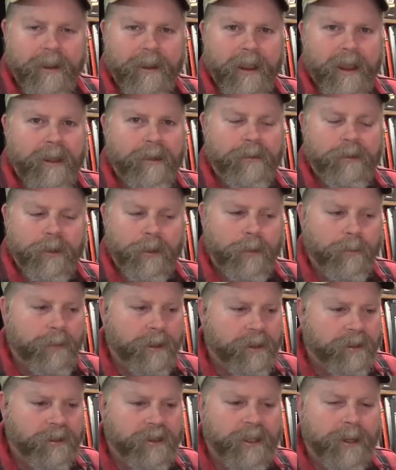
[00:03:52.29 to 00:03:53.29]
And you know,
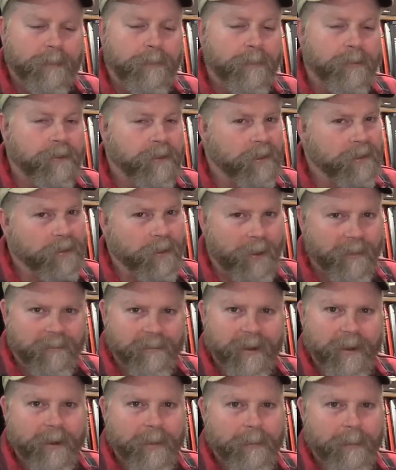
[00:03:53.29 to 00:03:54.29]
these differences aren't
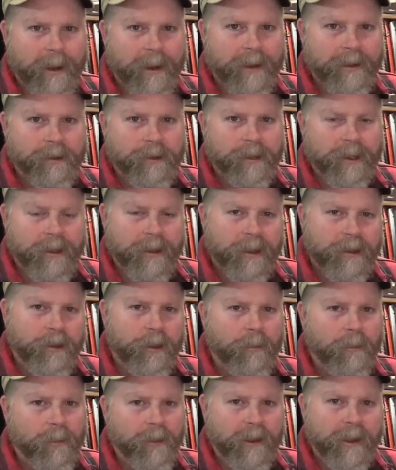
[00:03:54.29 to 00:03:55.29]
very much, and they
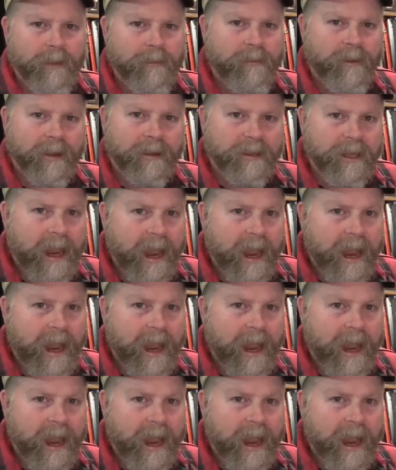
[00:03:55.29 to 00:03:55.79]
don't really affect